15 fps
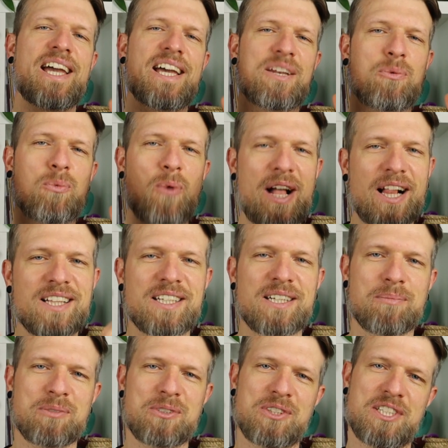and
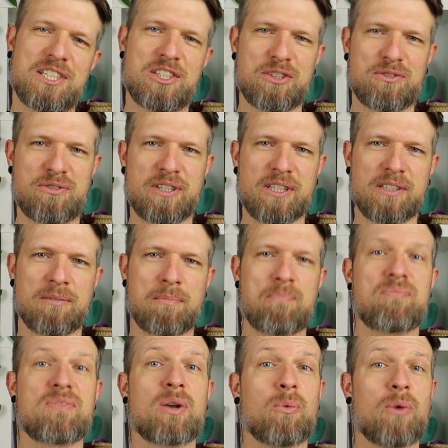welcome to Teacher Phil,
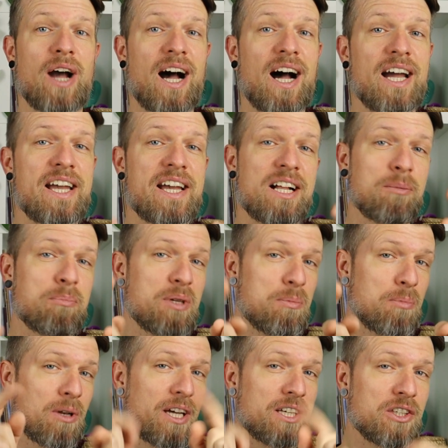where I help
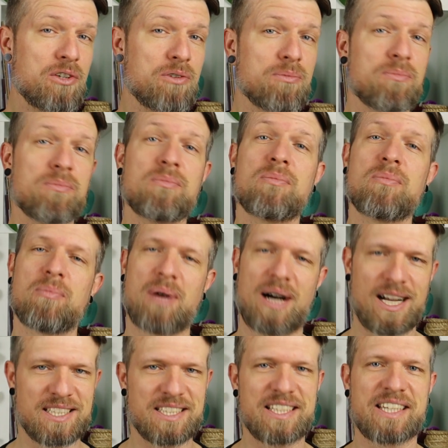people like you
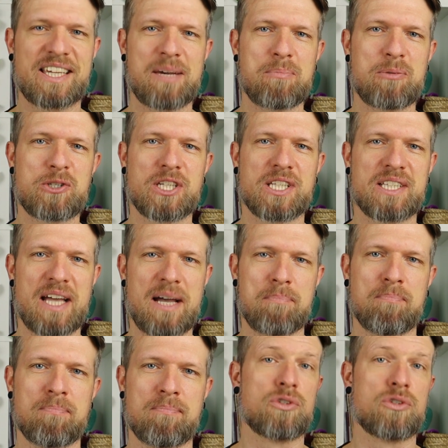pass their Cambridge exam.